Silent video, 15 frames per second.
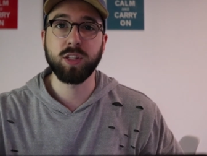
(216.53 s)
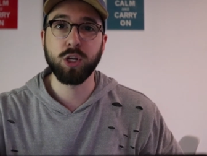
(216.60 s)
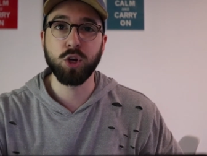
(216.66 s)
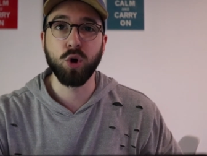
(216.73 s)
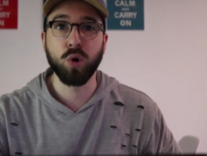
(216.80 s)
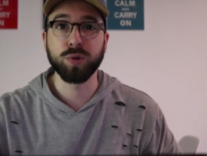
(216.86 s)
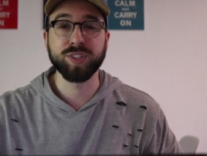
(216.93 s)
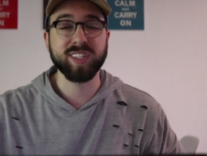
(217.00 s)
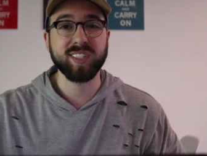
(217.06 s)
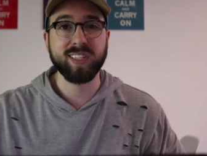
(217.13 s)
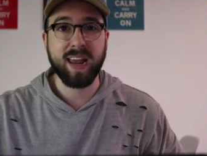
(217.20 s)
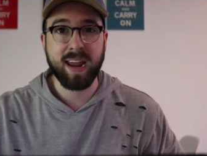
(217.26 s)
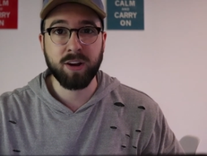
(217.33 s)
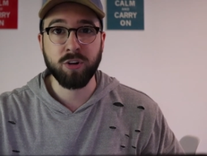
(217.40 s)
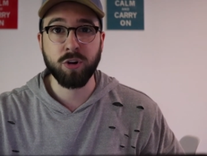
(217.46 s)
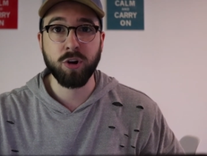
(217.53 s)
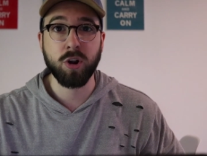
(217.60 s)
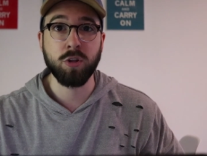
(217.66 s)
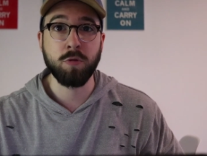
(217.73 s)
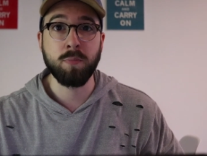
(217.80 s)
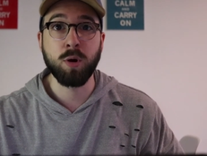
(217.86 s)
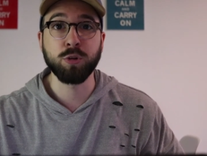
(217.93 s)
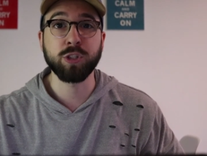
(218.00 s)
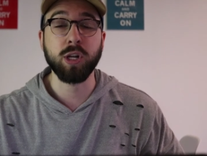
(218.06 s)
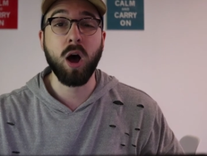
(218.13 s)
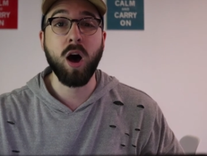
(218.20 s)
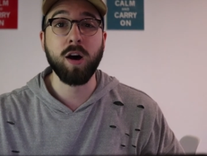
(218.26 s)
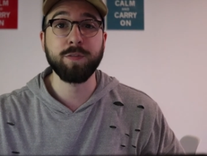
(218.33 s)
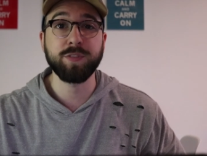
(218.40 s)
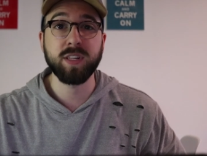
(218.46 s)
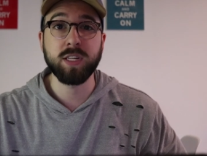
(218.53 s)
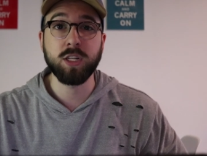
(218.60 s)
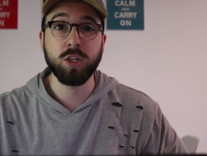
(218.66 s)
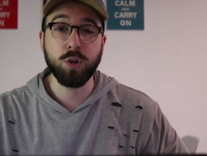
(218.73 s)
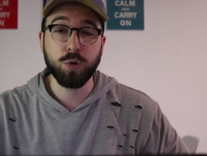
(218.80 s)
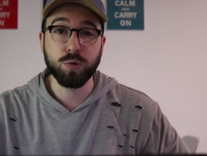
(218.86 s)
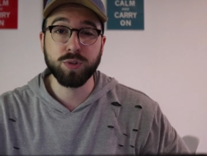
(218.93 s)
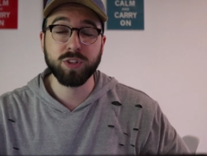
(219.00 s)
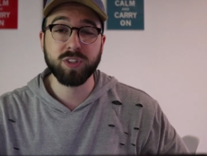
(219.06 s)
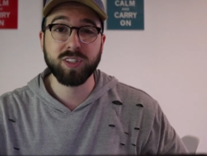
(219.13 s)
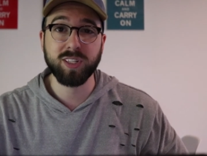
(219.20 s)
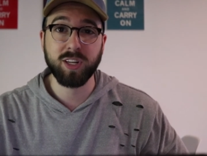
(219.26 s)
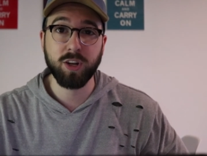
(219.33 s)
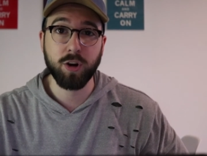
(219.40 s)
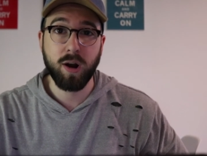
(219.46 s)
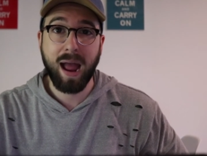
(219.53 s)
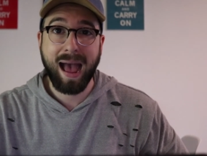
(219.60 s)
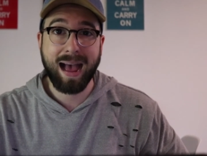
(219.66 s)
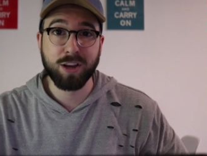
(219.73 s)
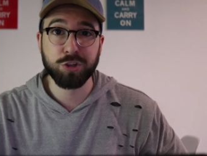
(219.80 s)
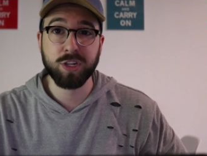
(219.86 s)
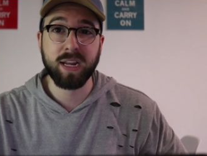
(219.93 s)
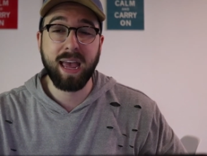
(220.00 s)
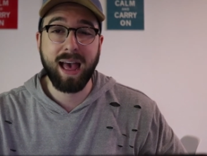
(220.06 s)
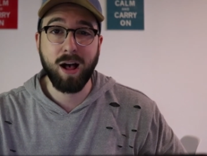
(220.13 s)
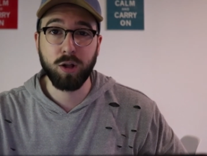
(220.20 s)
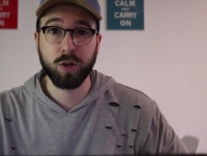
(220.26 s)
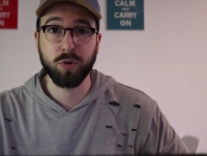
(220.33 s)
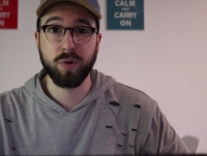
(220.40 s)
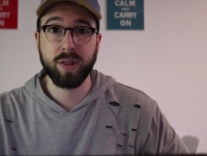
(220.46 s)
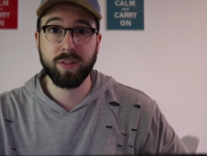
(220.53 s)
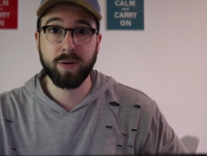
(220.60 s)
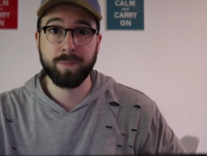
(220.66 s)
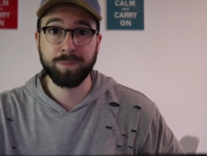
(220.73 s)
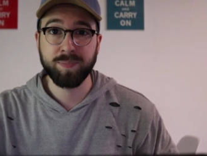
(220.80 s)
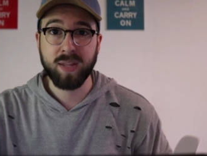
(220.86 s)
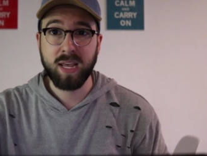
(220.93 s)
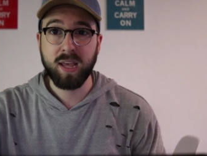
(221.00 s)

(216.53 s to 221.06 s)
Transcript: the gold standard and the most often used secure hashing algorithm.